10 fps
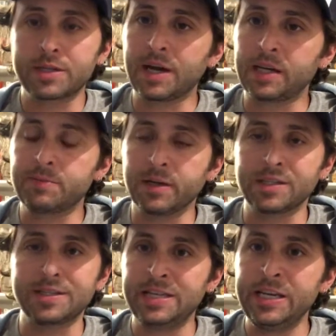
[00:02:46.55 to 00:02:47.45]
Tod spells
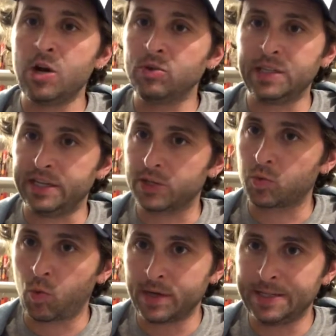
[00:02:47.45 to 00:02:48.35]
it T-O-D, just
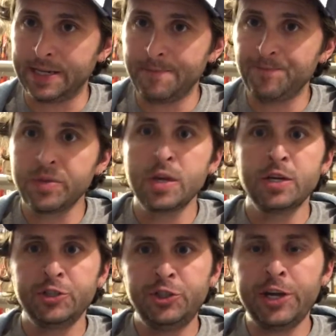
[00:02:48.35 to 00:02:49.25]
one D,
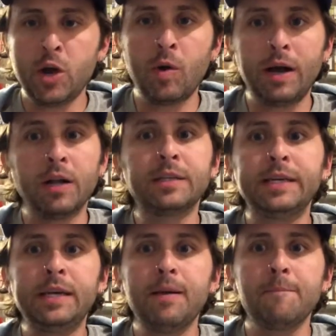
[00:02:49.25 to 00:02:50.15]

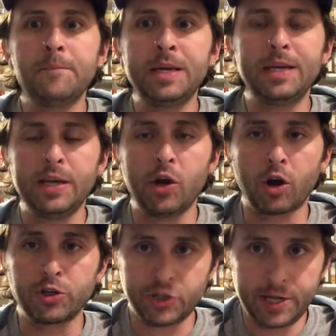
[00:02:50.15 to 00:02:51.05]

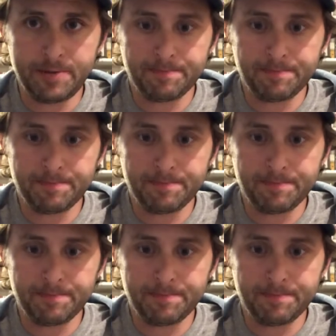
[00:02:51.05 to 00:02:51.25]
Goldberg.